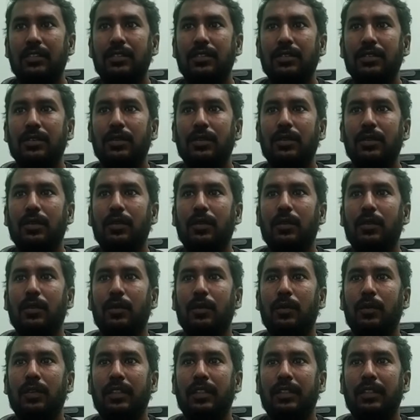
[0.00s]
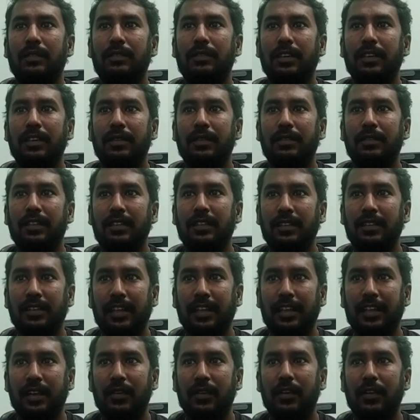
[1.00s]
So with the
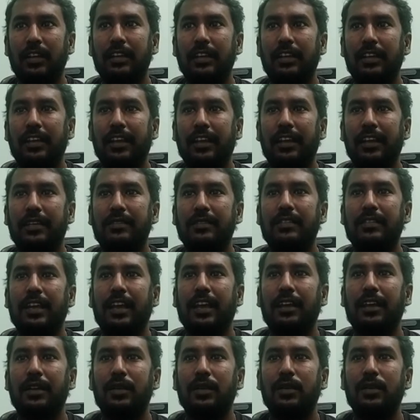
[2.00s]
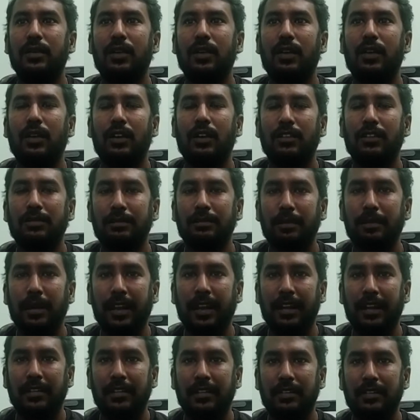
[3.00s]
Nickelodeon creators had to do a lot of
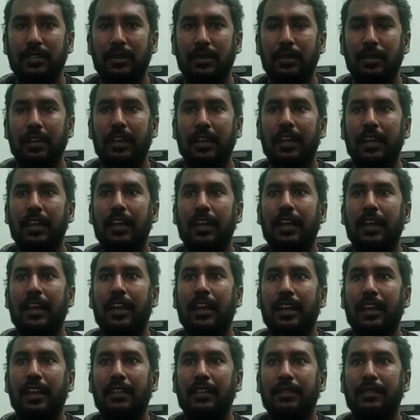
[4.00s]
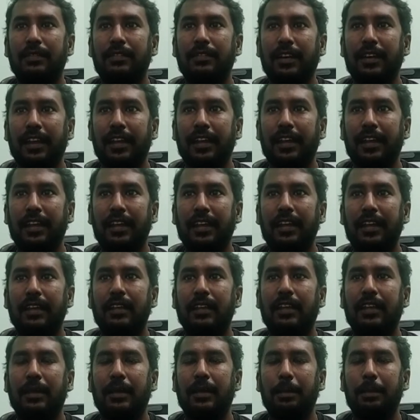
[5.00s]
brainstorming and
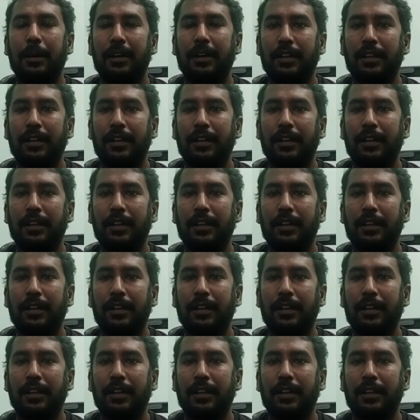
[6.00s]
finding like